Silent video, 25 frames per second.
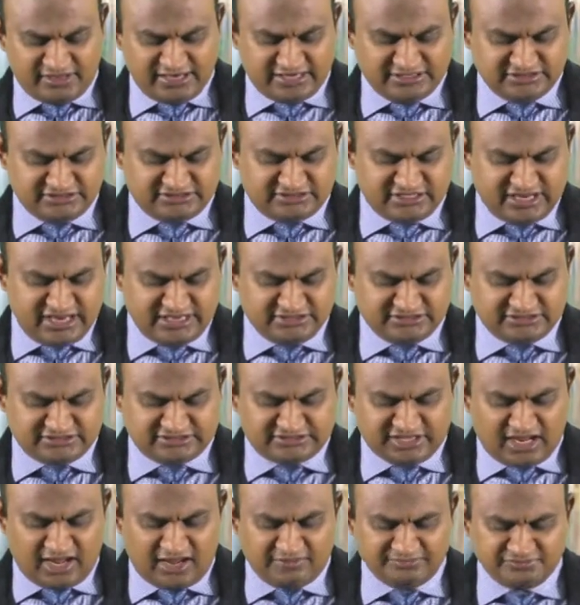in
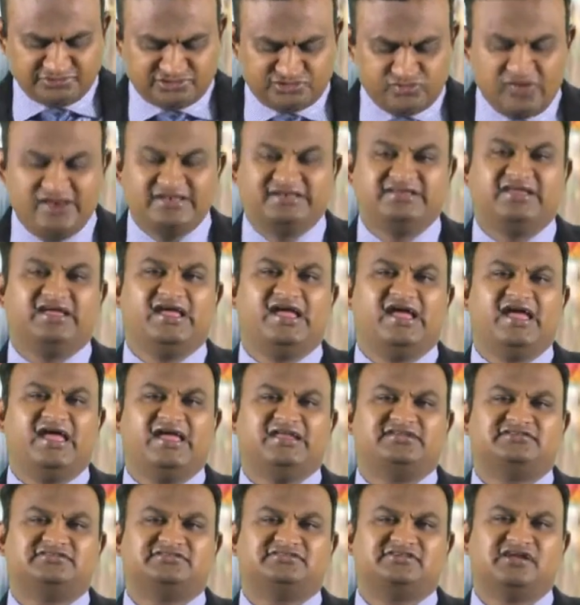Psalm
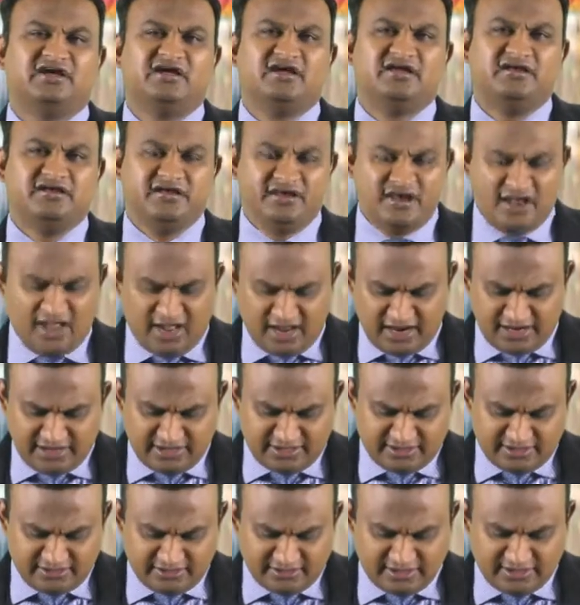
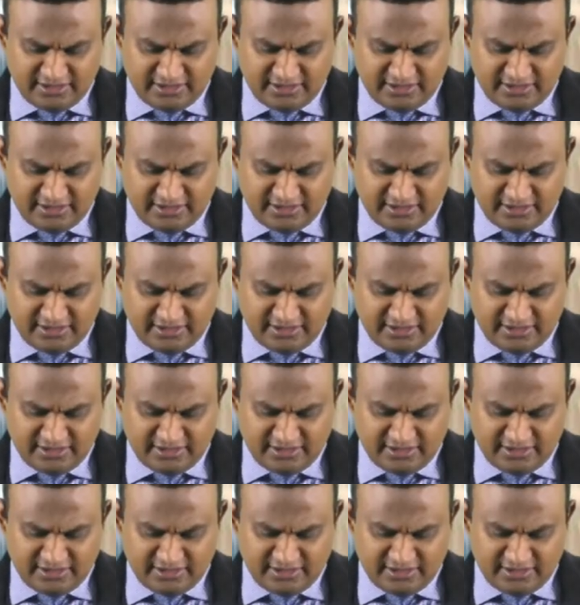28:9.